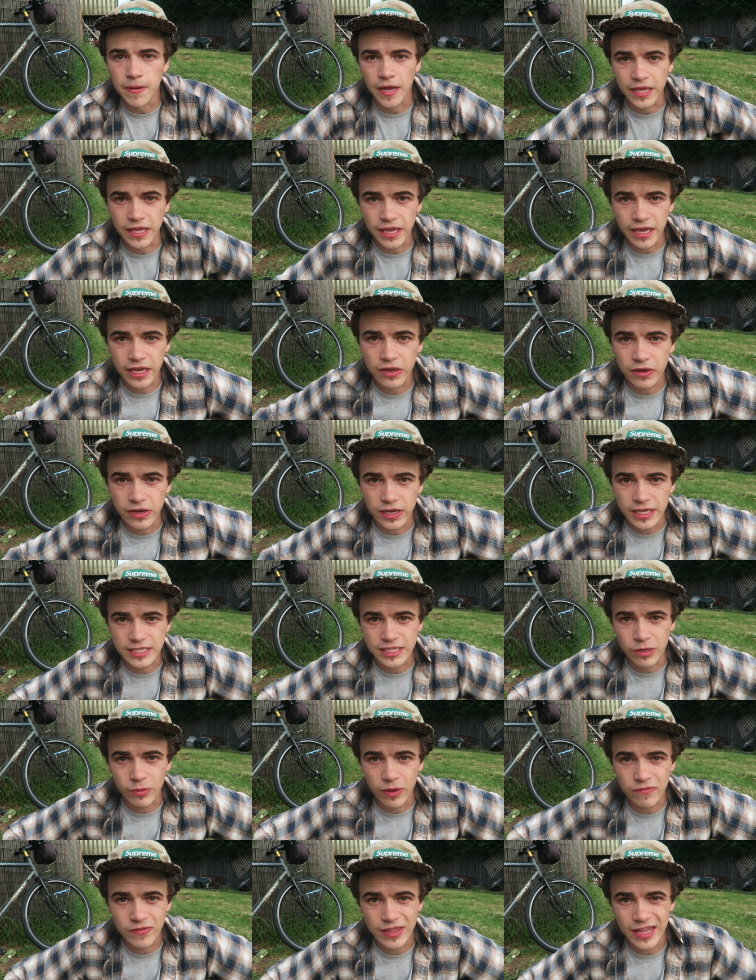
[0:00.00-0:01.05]
But yeah guys,
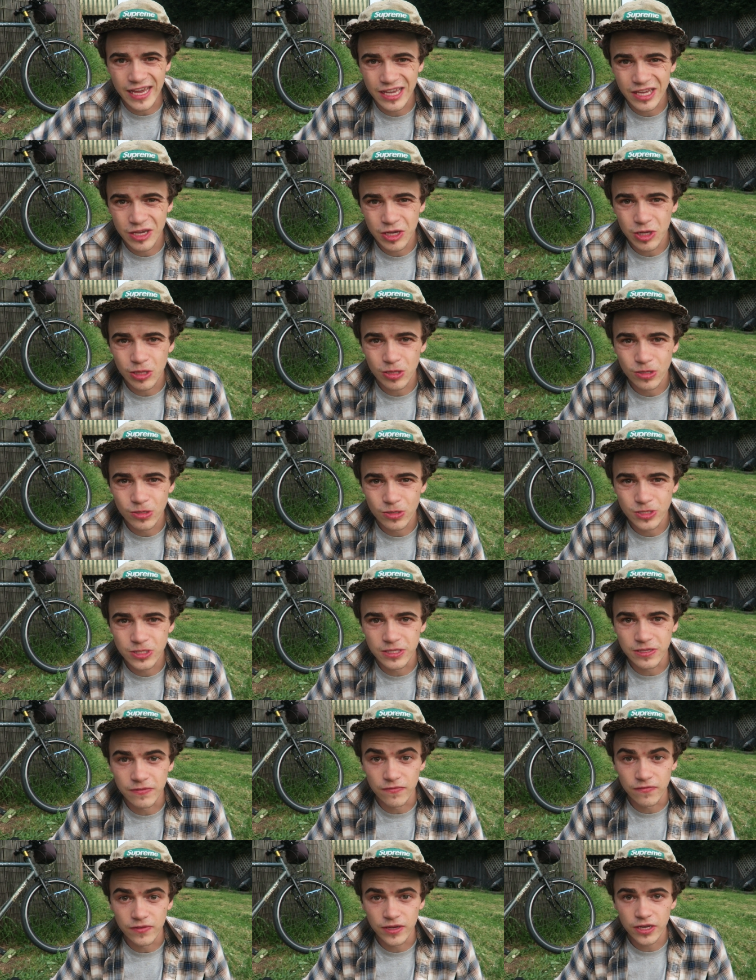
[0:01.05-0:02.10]
however that concludes
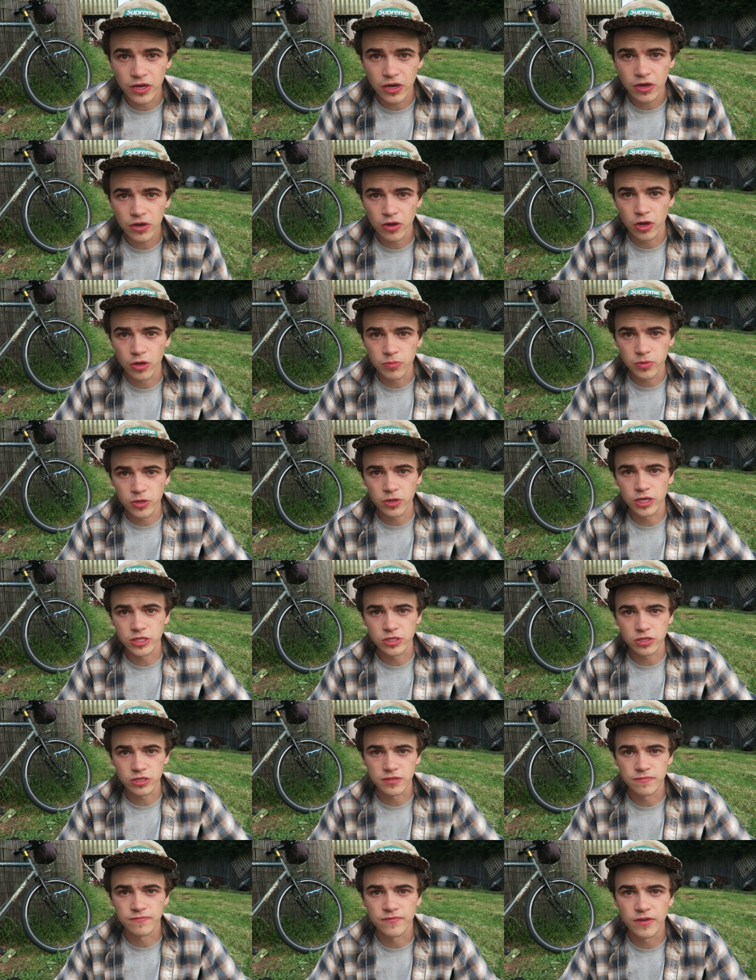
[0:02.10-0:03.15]
the video. Hope you guys
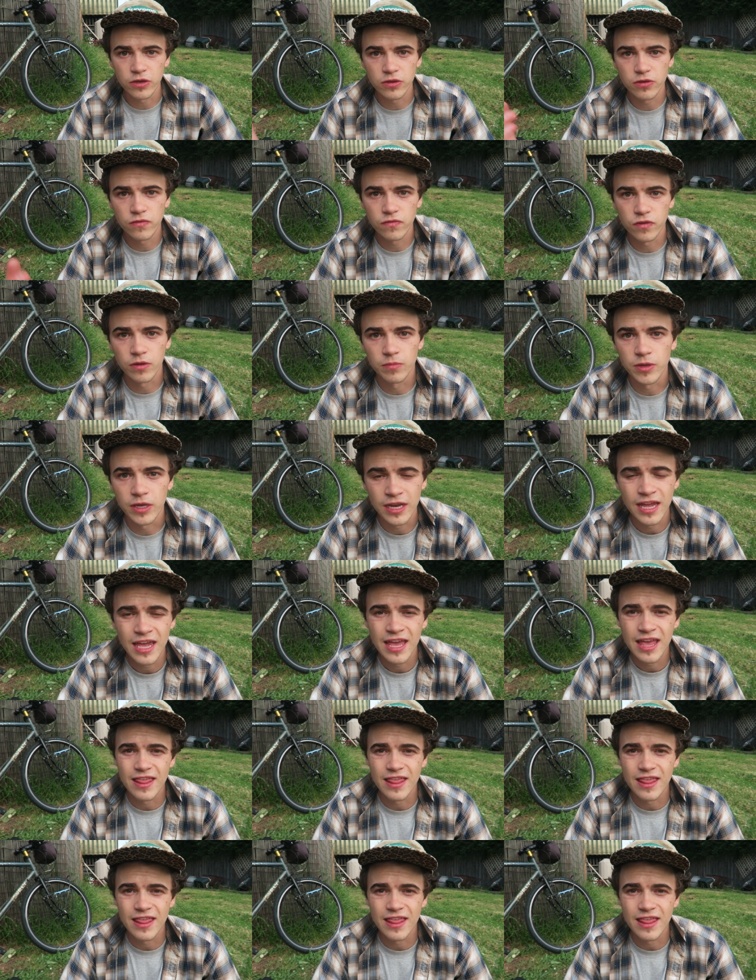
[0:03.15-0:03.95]
got some value from it.